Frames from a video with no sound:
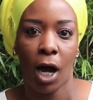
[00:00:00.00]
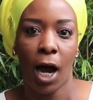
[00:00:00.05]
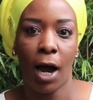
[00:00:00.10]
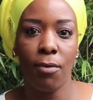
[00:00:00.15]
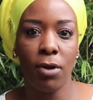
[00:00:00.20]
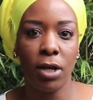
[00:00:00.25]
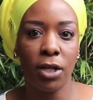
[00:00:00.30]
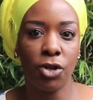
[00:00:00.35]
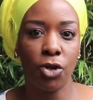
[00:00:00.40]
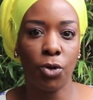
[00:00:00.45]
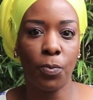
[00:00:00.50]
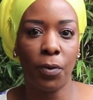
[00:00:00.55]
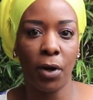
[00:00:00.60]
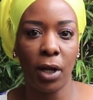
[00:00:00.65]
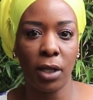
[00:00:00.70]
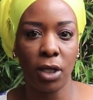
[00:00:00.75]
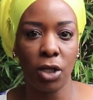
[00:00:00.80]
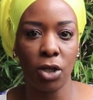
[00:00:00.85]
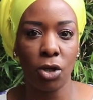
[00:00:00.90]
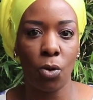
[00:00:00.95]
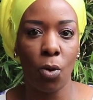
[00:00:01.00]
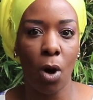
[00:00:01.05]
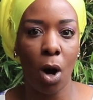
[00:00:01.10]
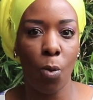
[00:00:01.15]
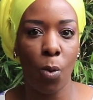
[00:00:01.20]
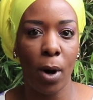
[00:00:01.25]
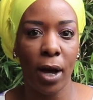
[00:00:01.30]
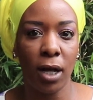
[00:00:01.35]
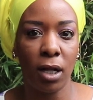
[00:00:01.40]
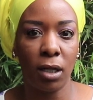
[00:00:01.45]
I really do pray that you
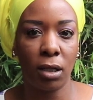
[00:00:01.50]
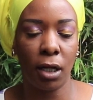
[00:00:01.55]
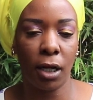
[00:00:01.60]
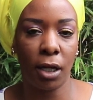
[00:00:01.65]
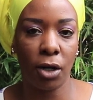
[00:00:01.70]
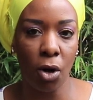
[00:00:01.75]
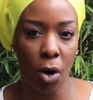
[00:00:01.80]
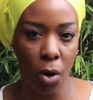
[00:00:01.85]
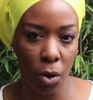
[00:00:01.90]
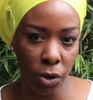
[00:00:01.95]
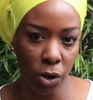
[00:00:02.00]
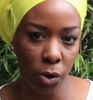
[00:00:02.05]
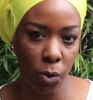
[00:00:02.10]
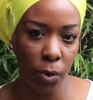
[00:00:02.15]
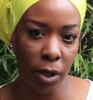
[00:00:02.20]
are well in all your